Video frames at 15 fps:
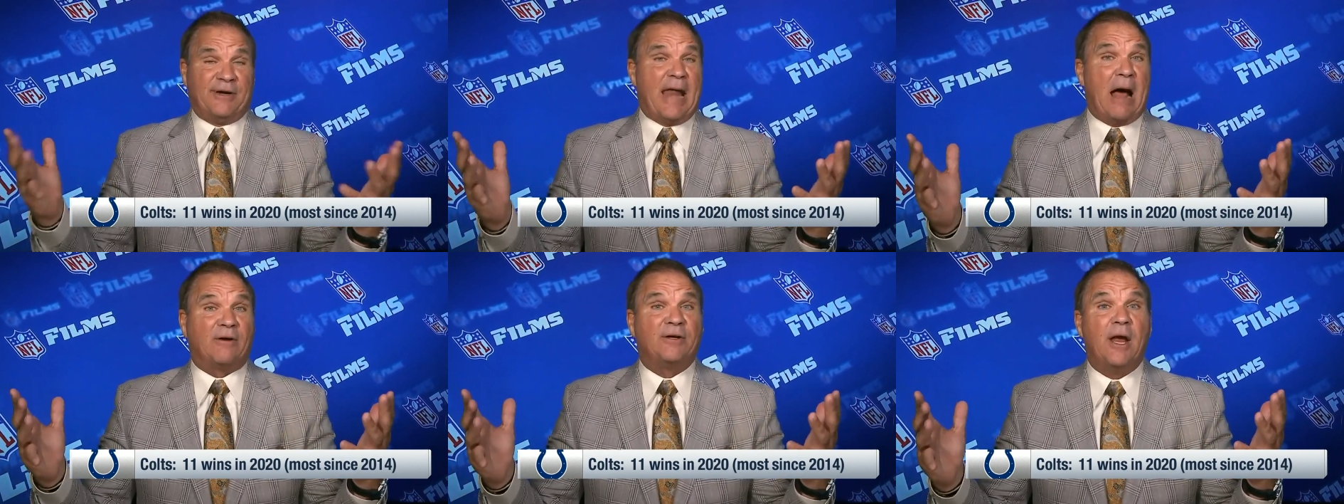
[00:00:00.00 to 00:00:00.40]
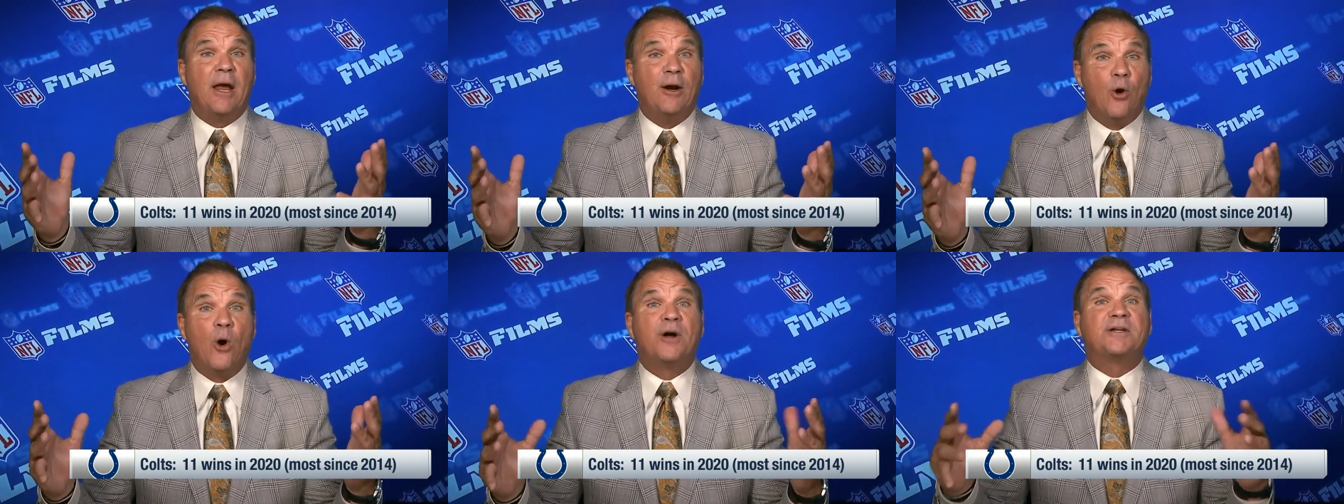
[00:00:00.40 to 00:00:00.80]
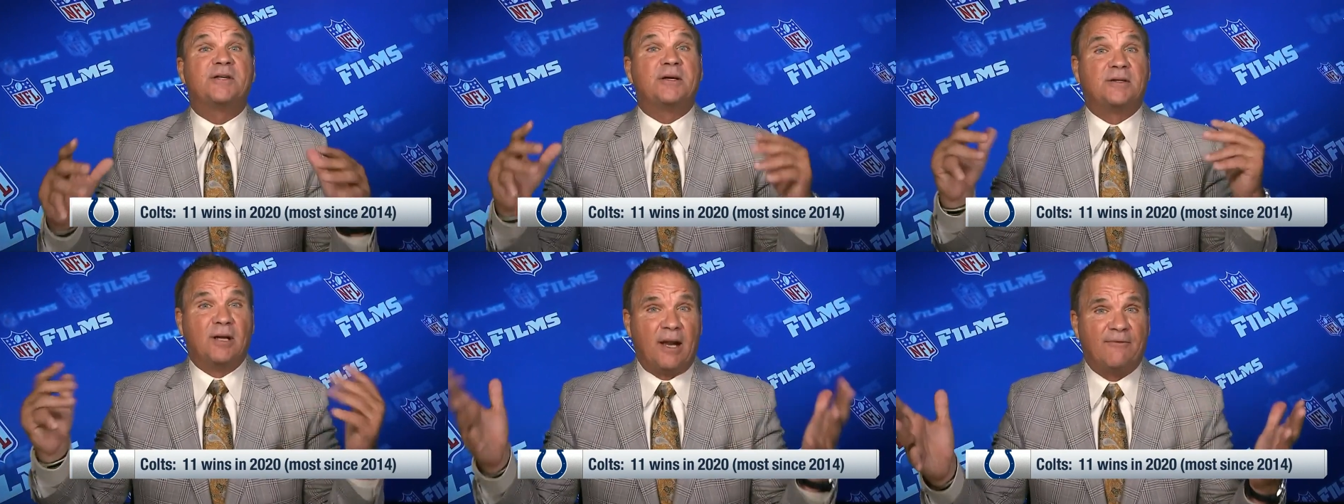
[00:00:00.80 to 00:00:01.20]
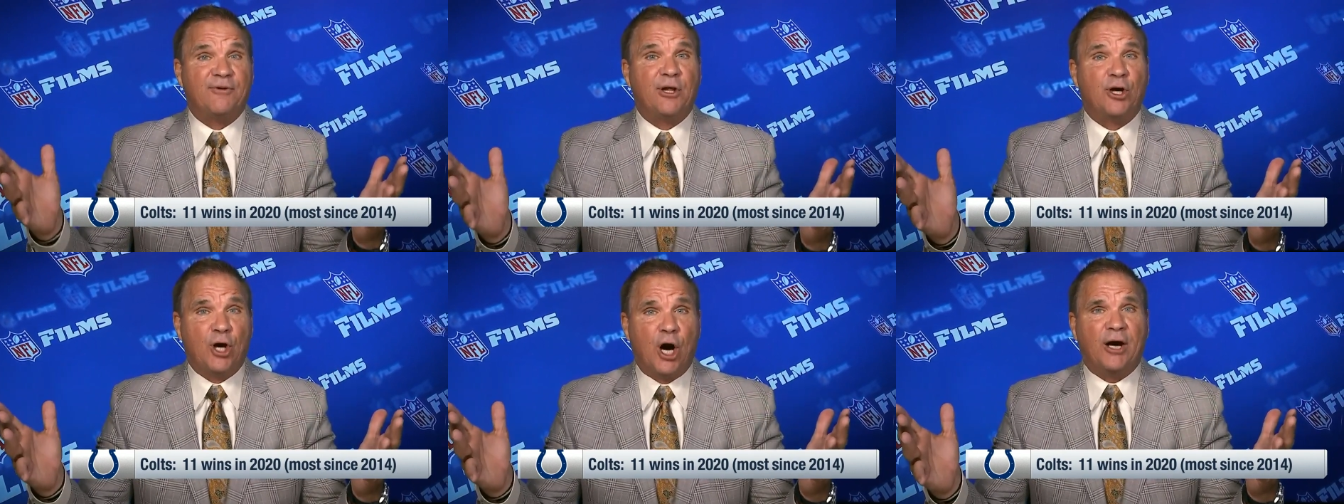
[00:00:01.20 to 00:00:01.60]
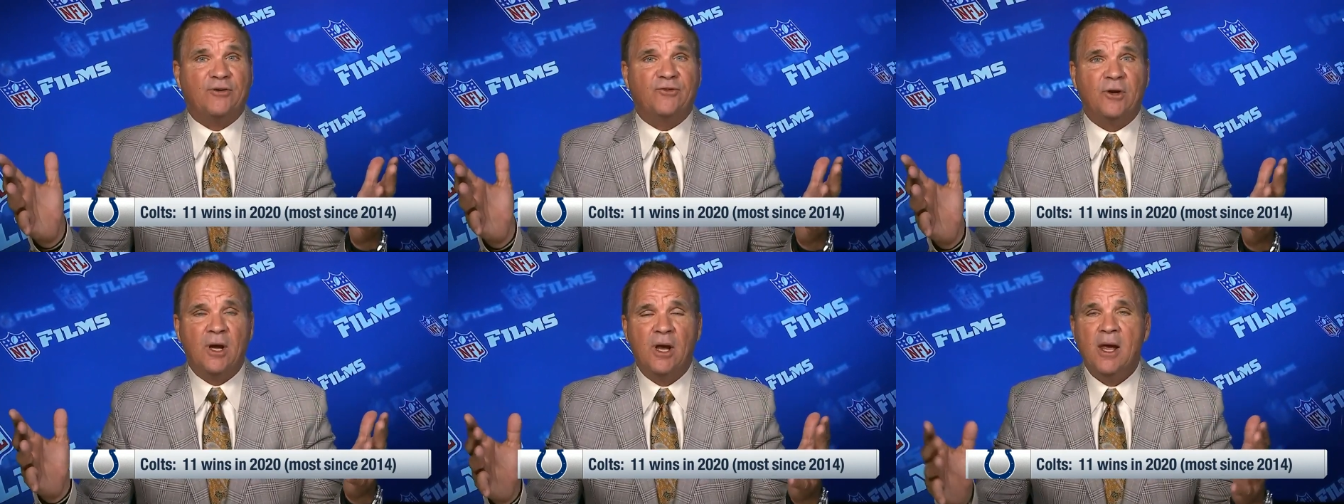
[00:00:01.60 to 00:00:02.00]
Now, in order to deliver the
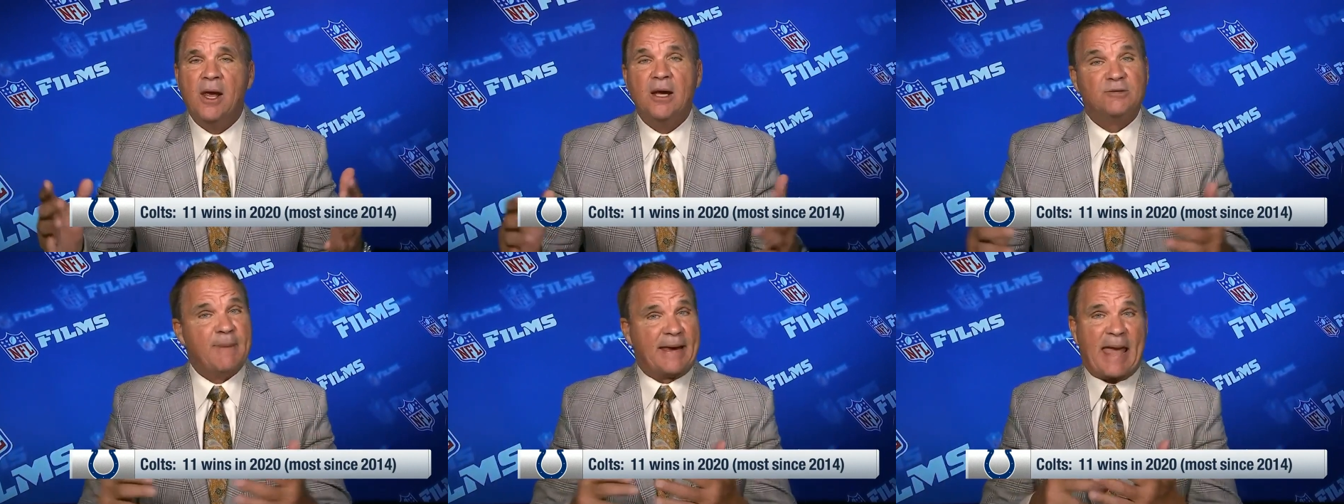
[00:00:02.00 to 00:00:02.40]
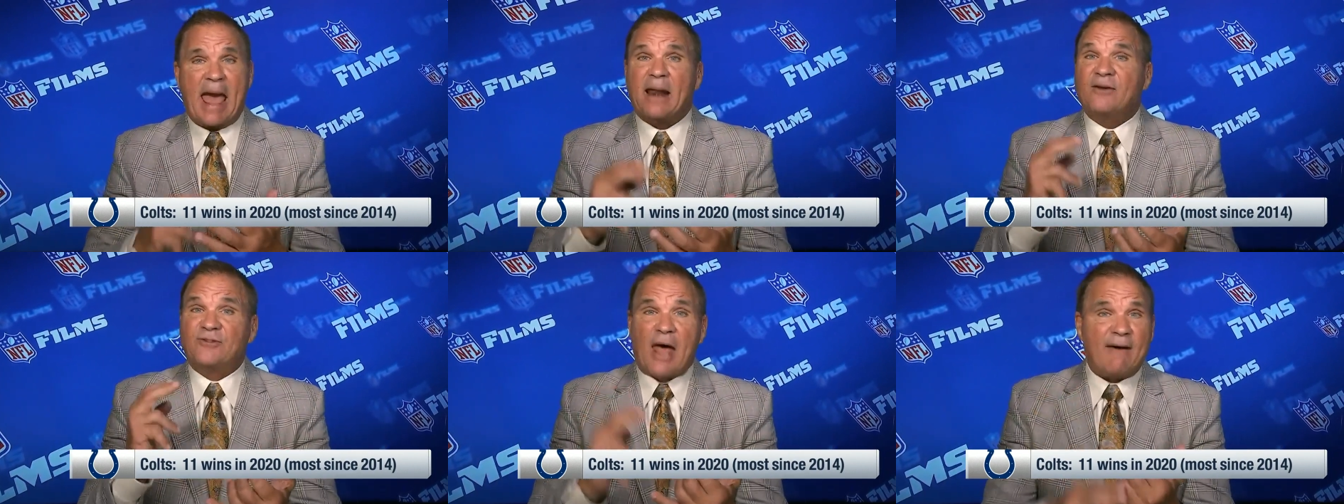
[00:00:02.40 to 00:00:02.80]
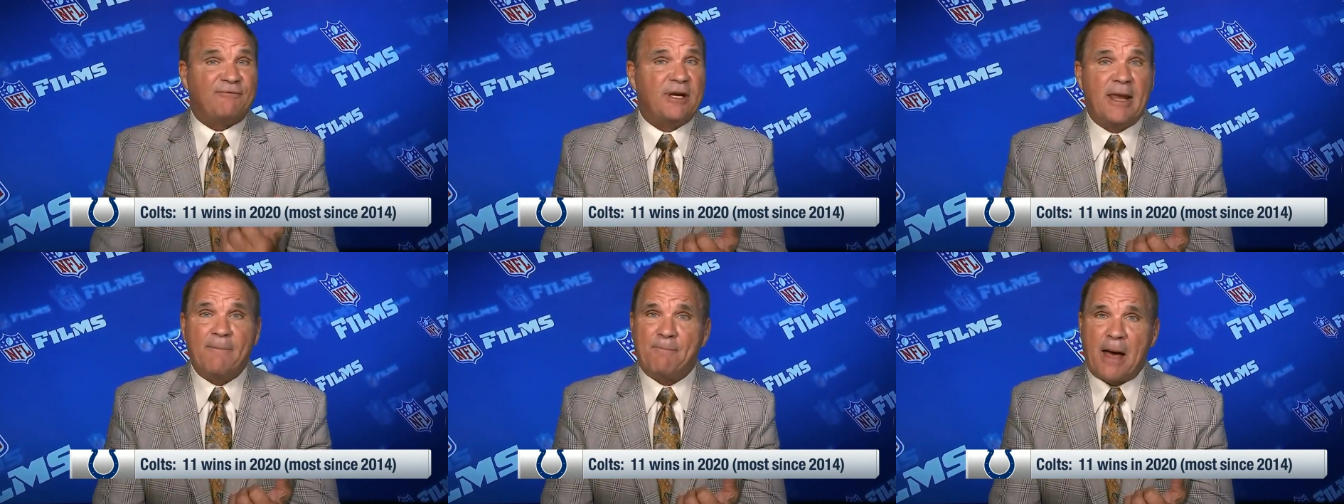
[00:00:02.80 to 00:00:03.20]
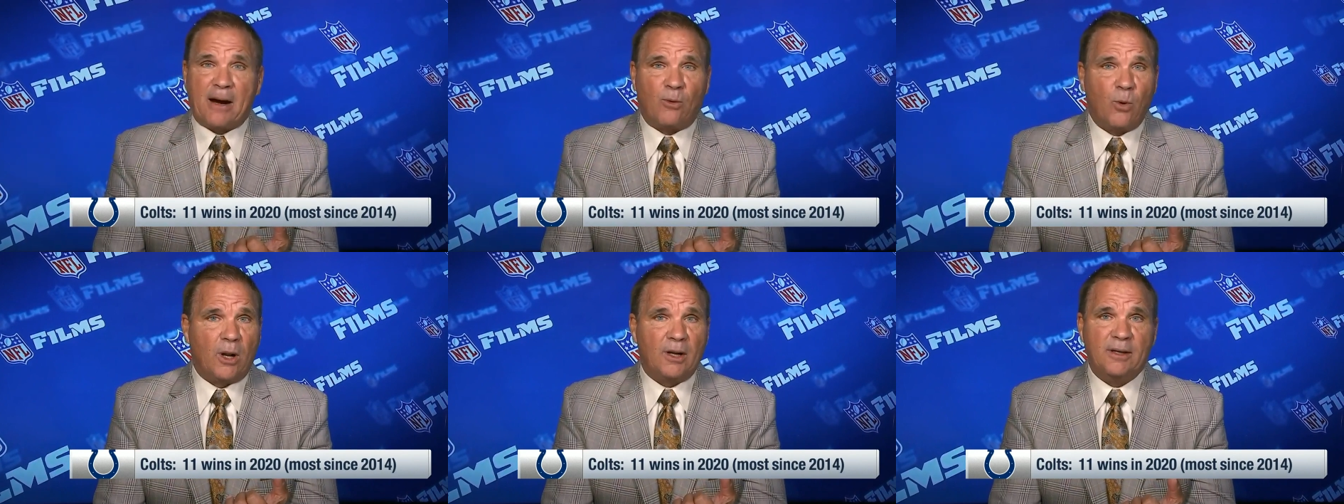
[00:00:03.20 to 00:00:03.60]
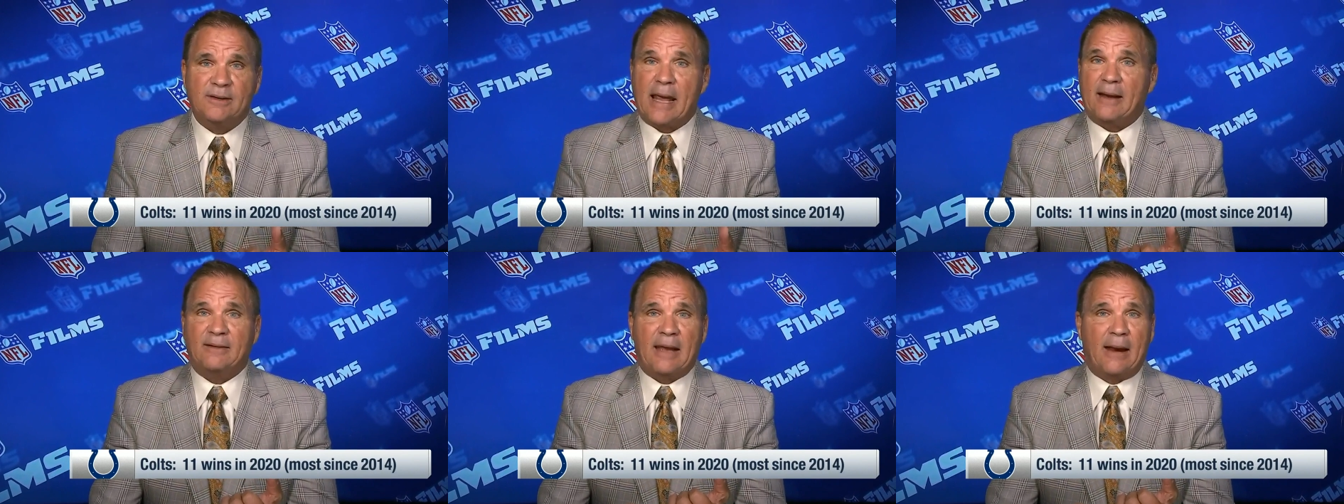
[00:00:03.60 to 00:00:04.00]
goods, mechanics have to get better, Willie.
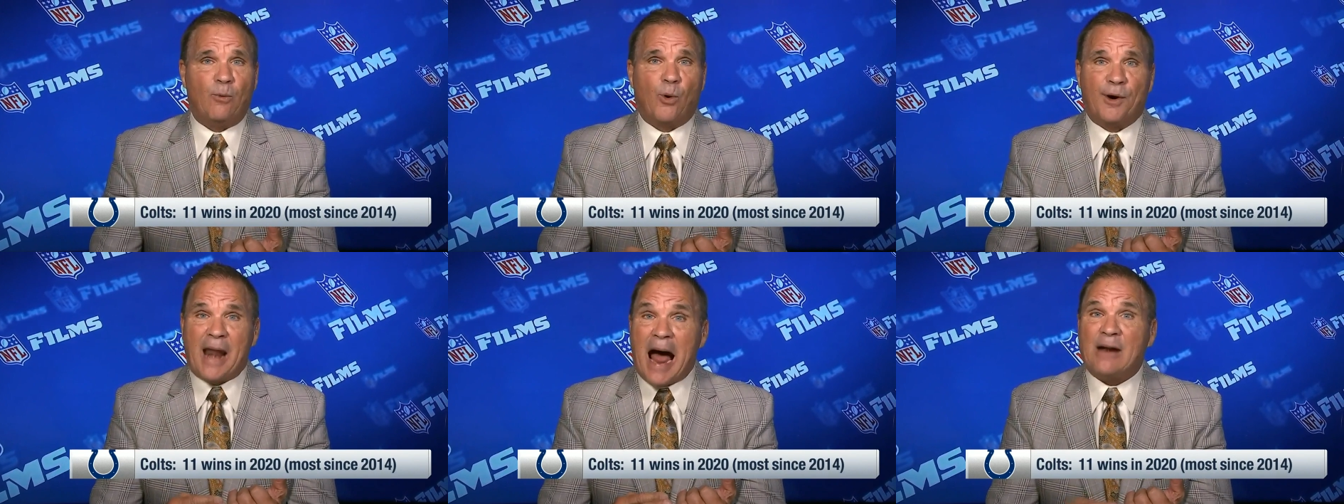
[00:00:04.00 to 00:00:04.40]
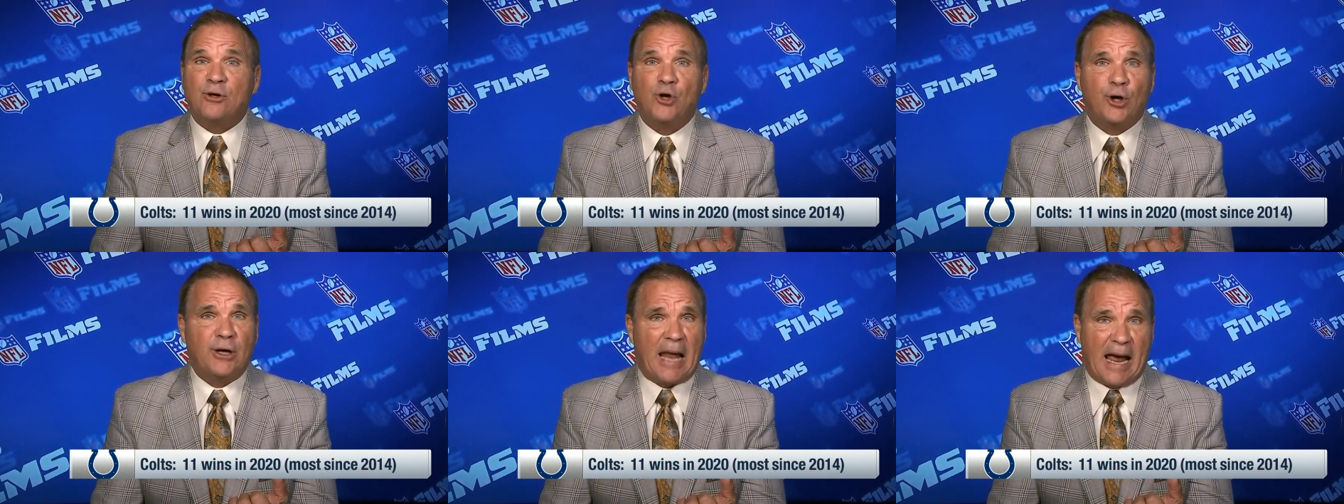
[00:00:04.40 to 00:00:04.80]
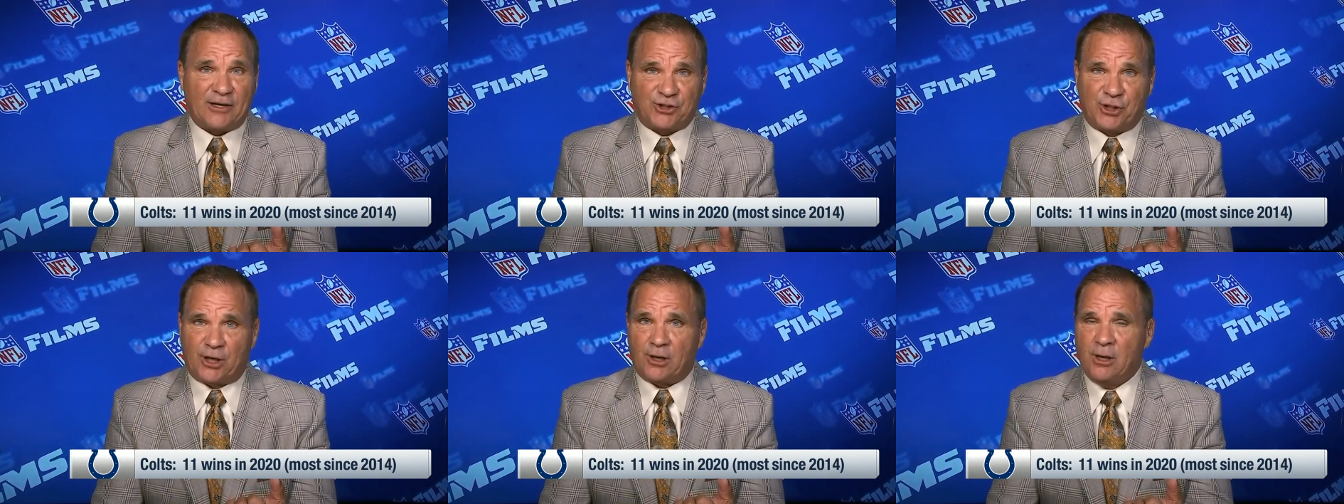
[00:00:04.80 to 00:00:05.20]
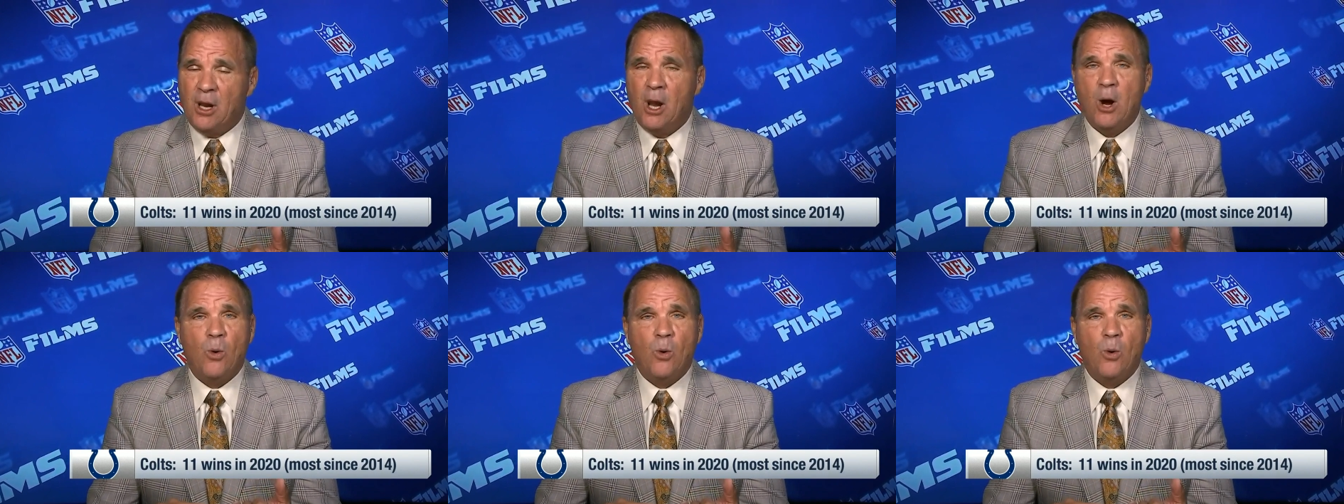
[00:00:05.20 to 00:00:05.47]
They were not good last year.